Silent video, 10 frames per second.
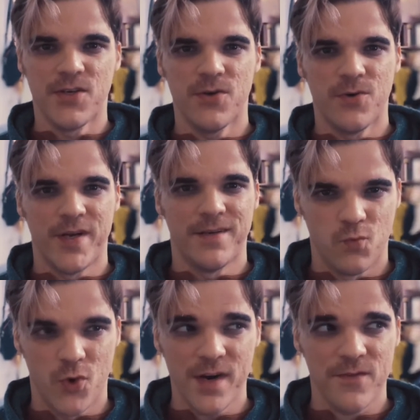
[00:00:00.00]
you in
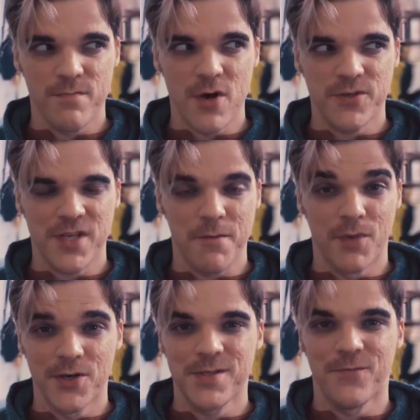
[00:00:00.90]
one of the most
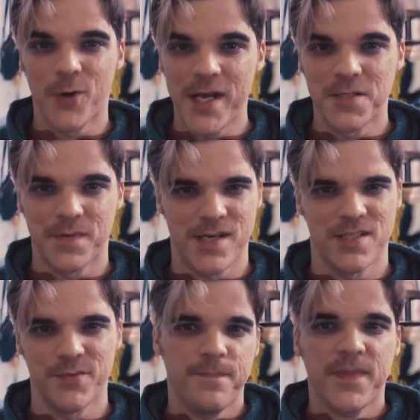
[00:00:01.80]
immersive ways
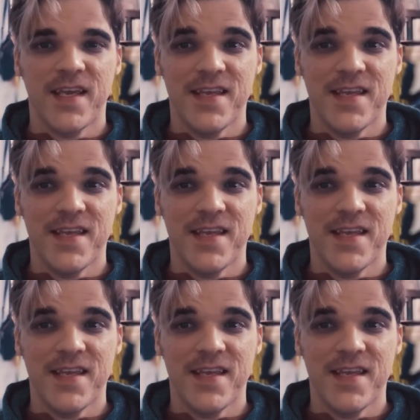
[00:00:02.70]
possible.